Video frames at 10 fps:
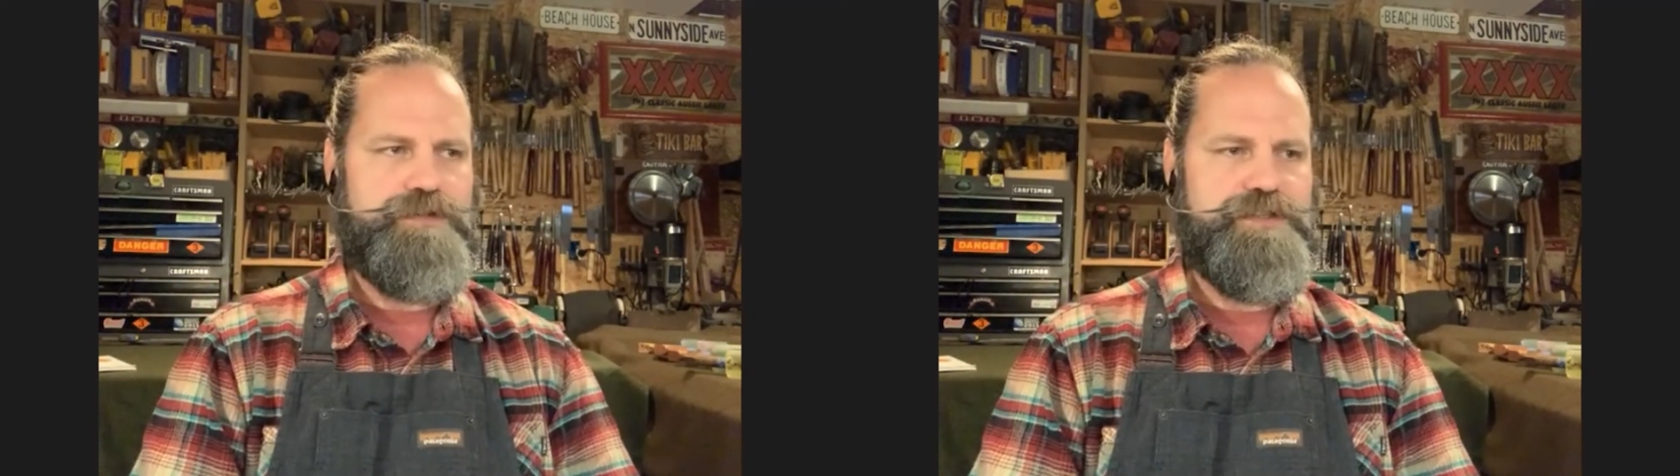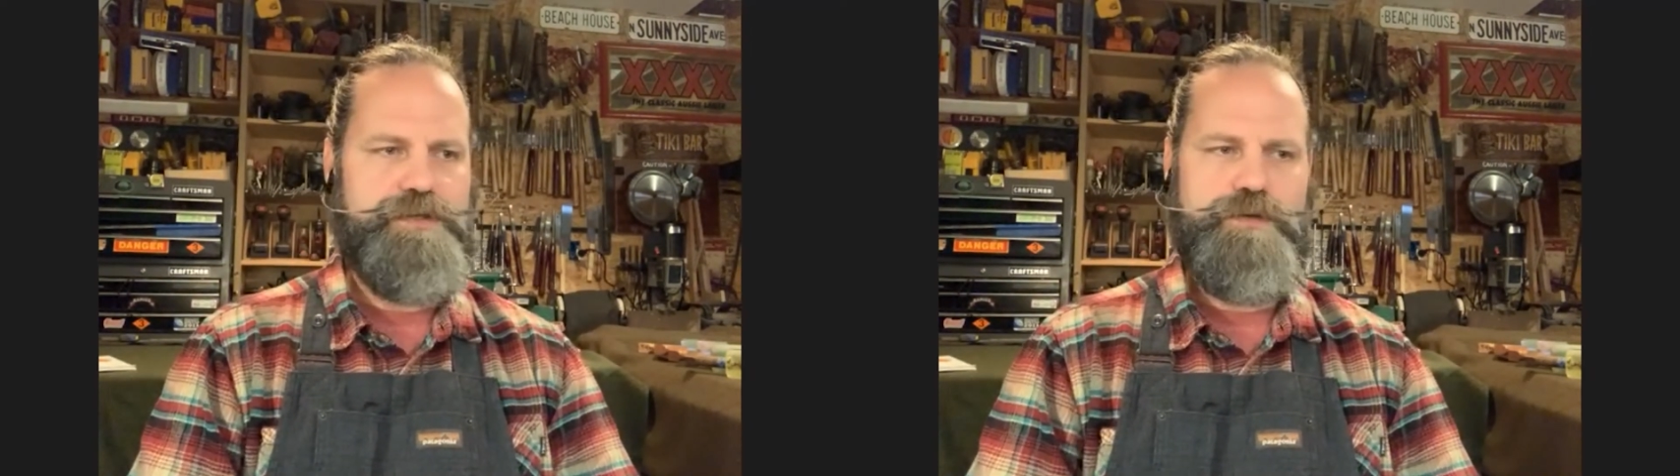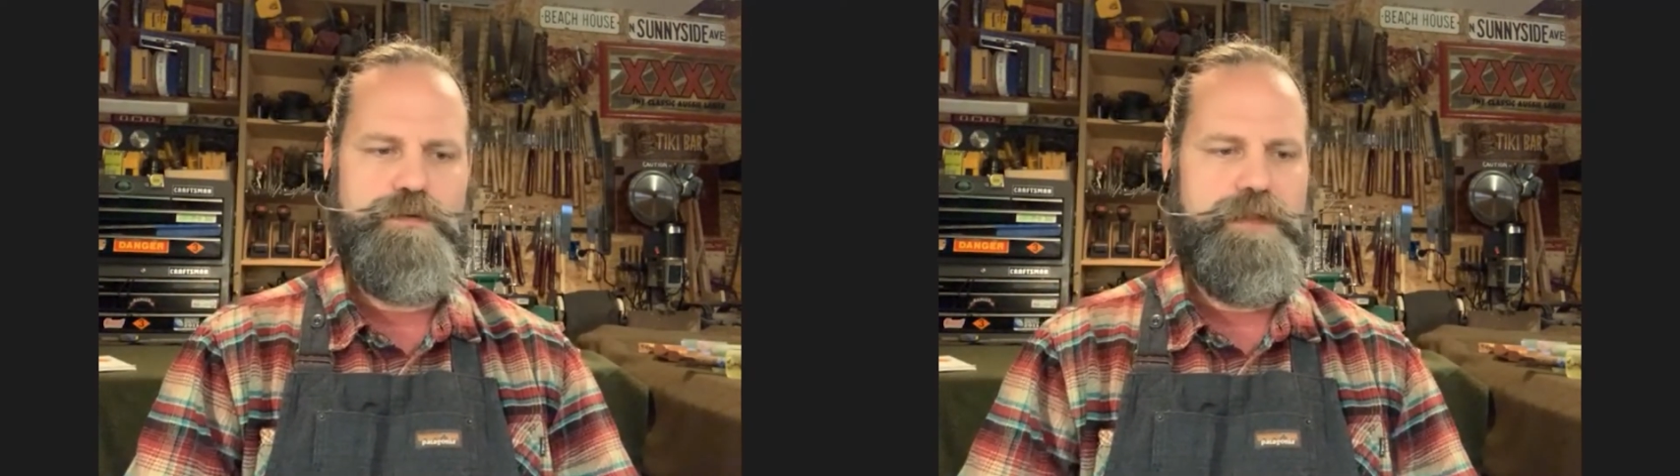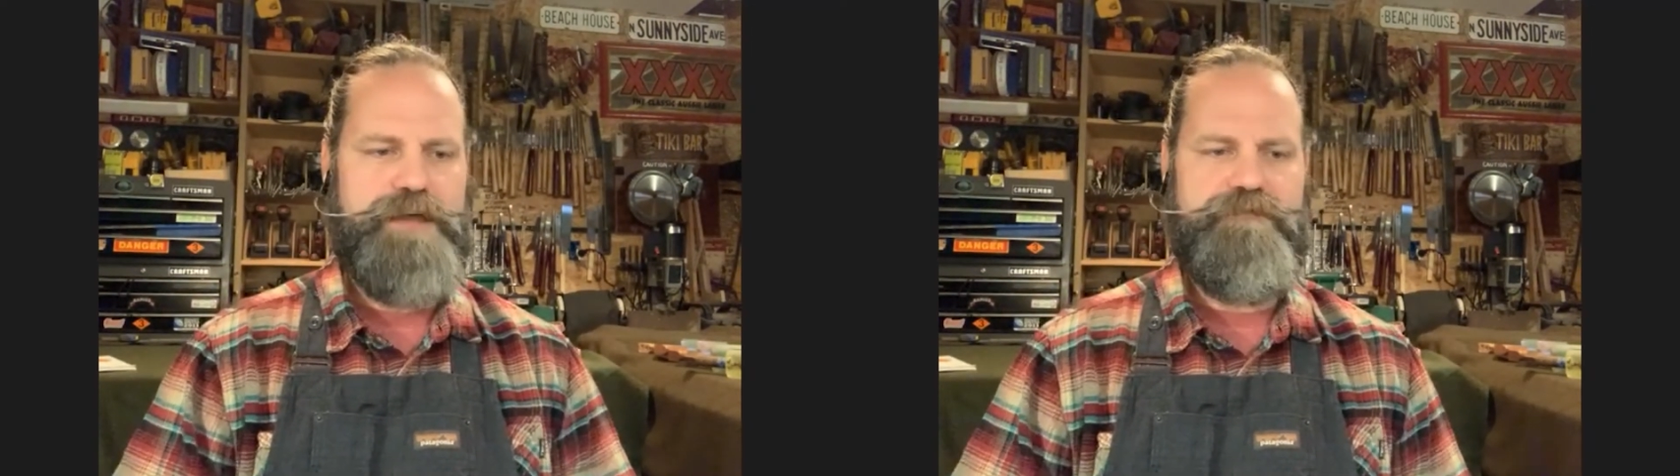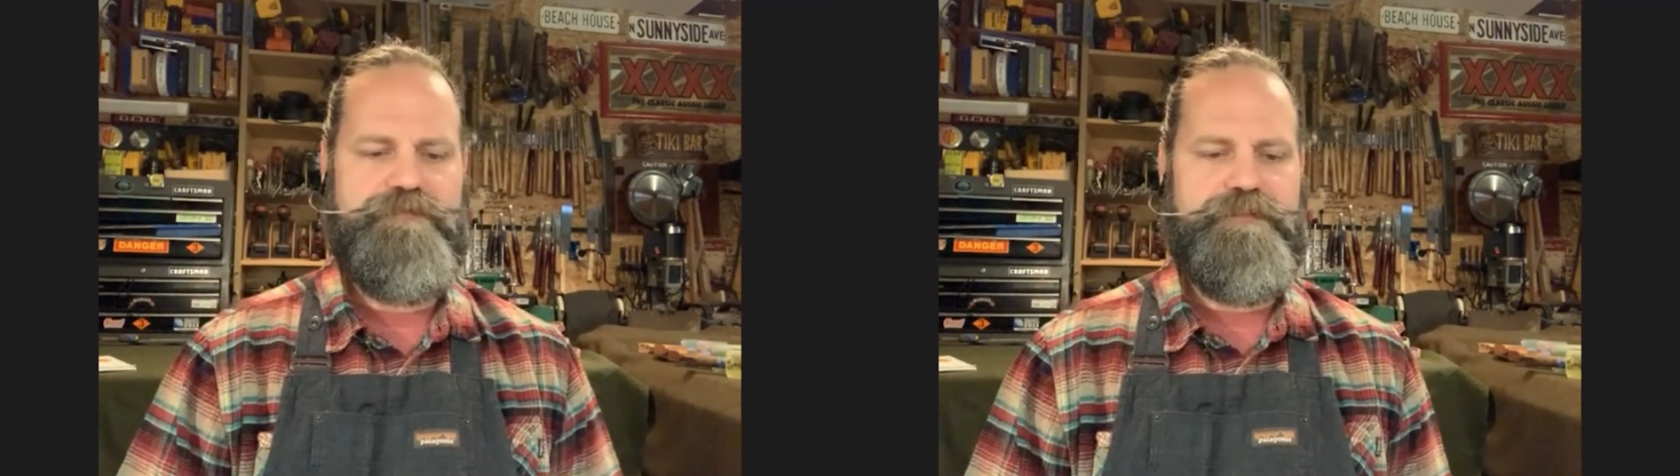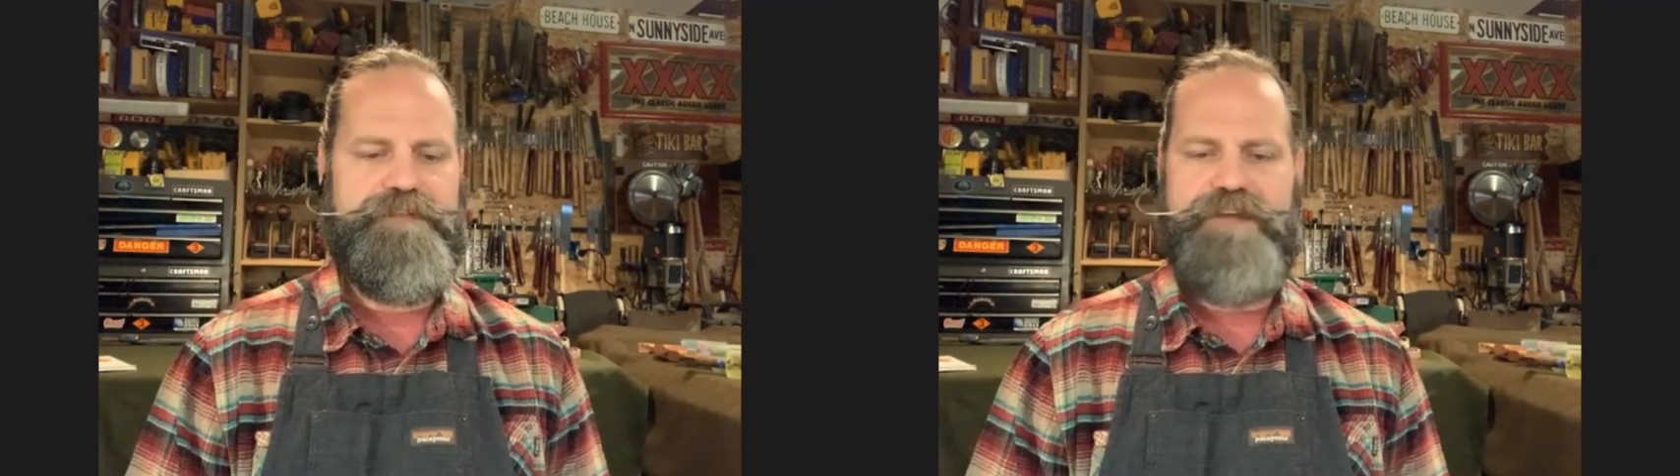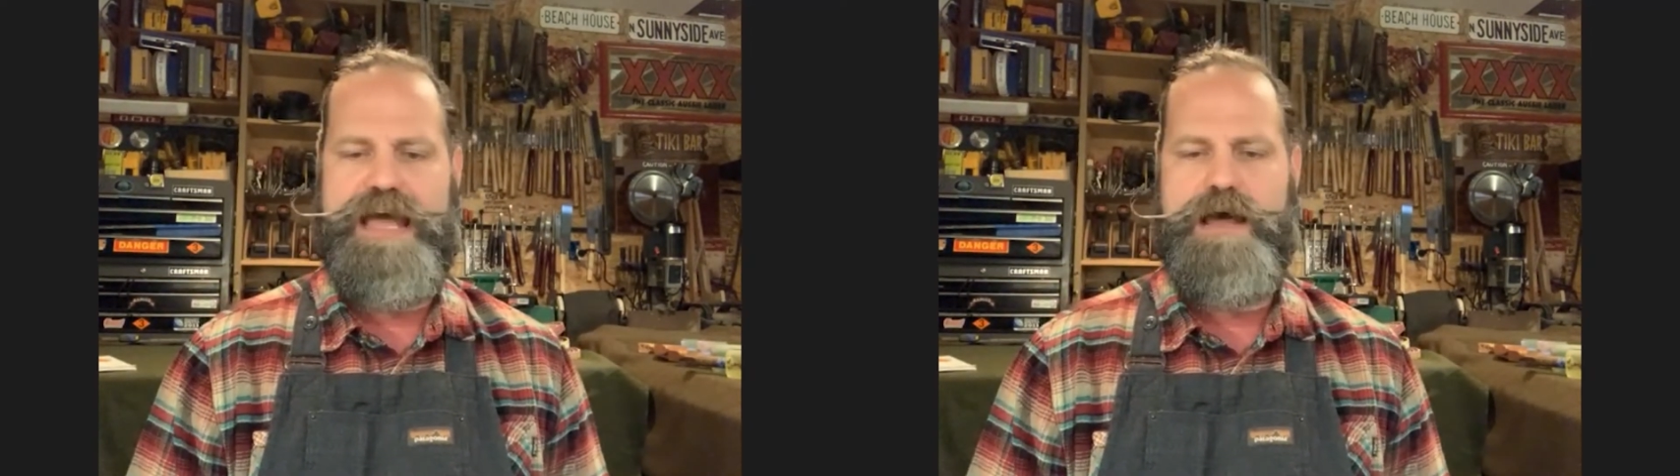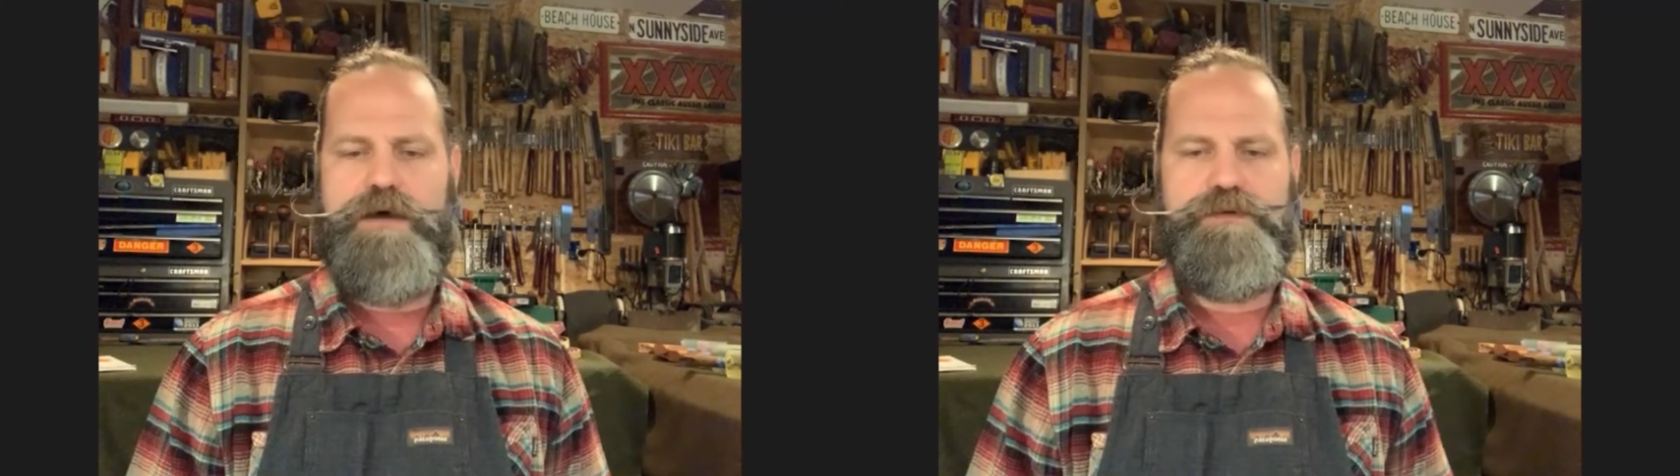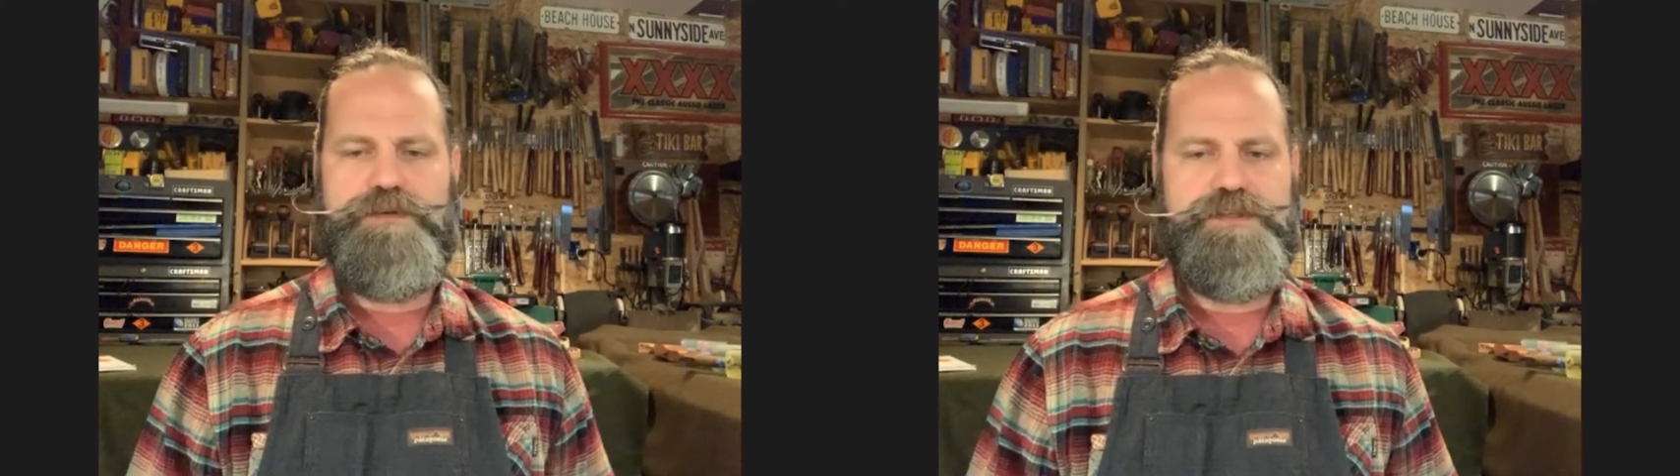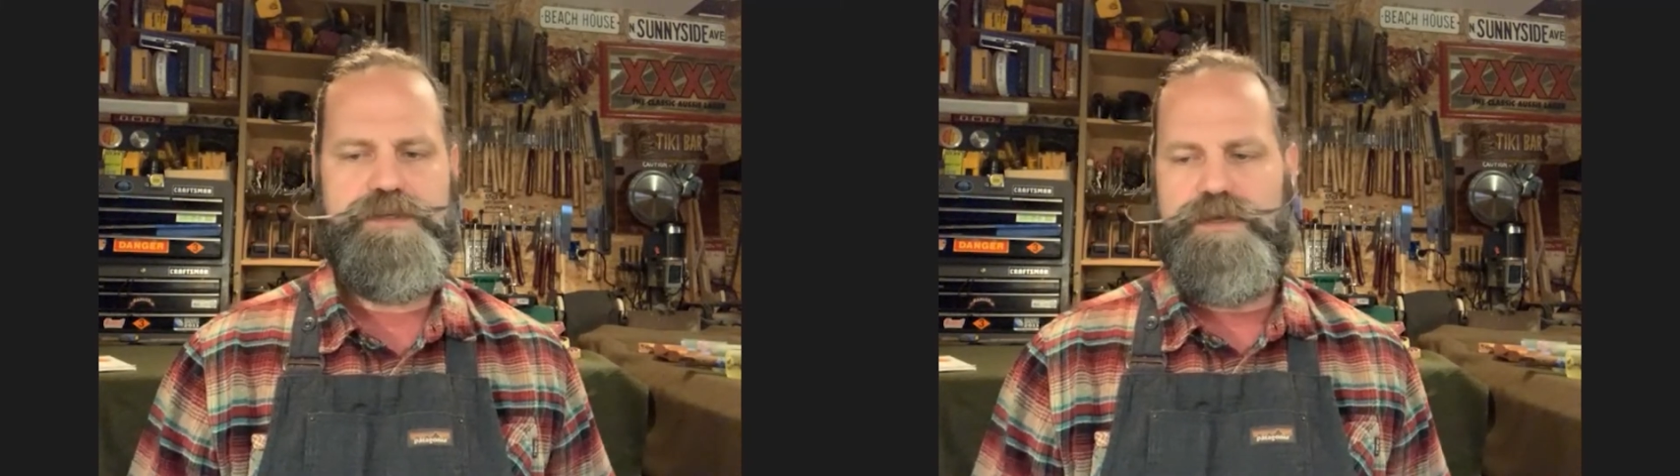to have found